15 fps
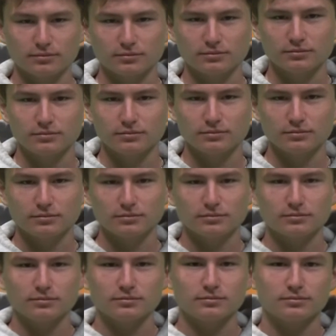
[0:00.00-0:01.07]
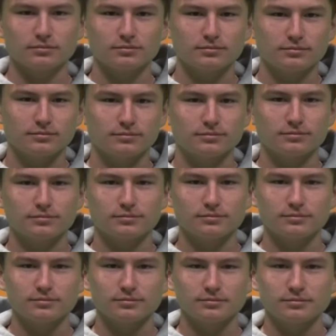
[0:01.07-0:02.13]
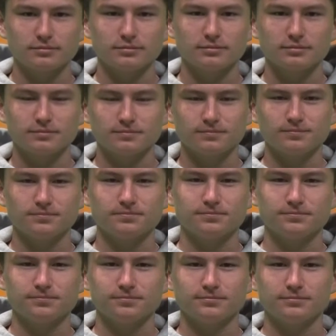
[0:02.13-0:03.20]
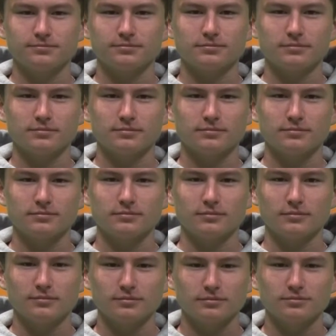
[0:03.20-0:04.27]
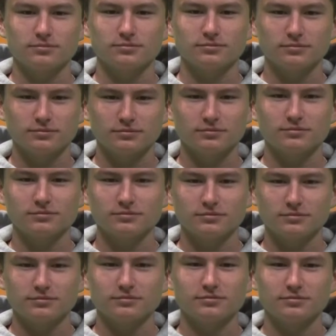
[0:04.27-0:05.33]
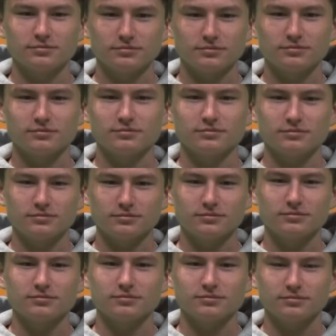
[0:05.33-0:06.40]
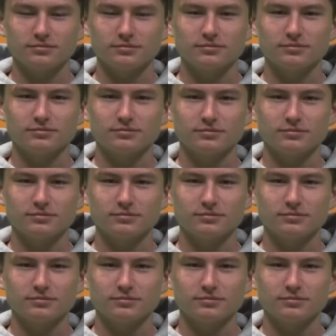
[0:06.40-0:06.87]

[no speech]